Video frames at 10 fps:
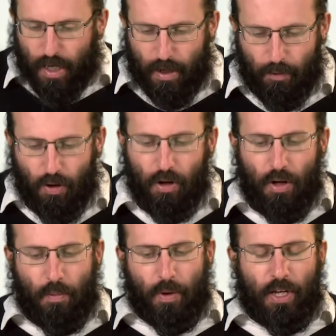anymore,
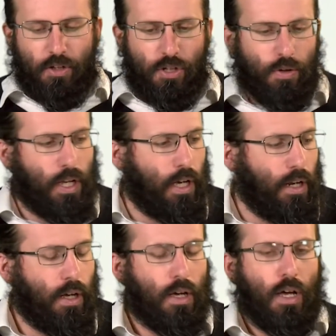but we could tune
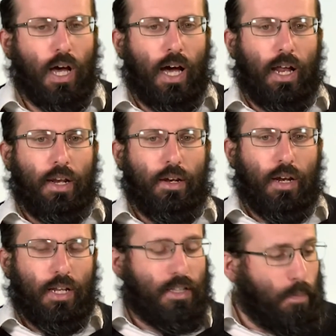in and
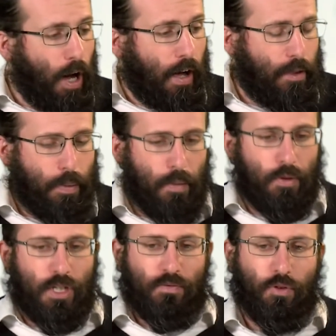inspire other people
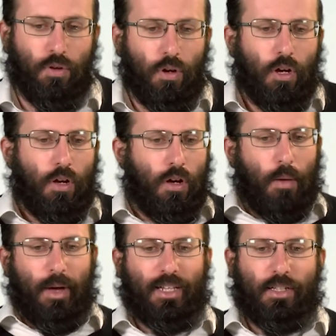just through a
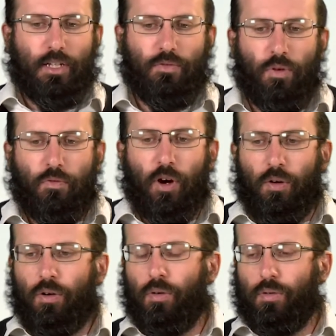message, through phone
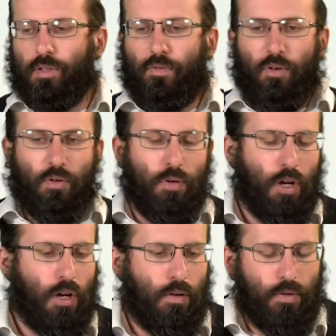calls, through
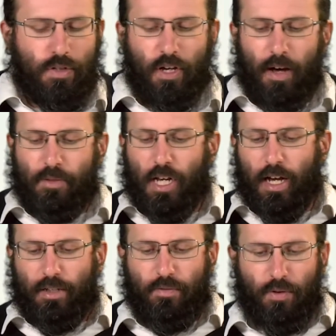Skype
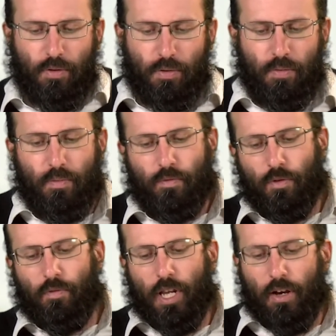chats, through
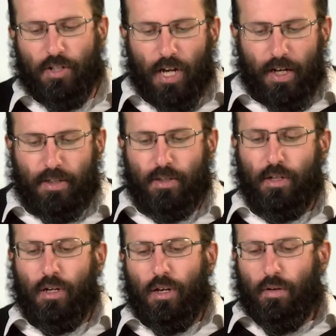video chats,
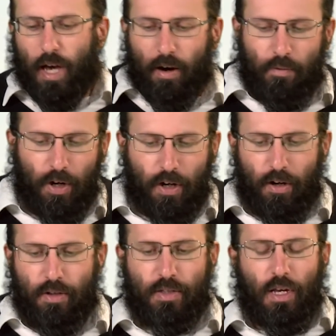however it
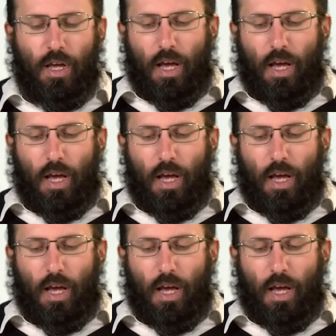goes.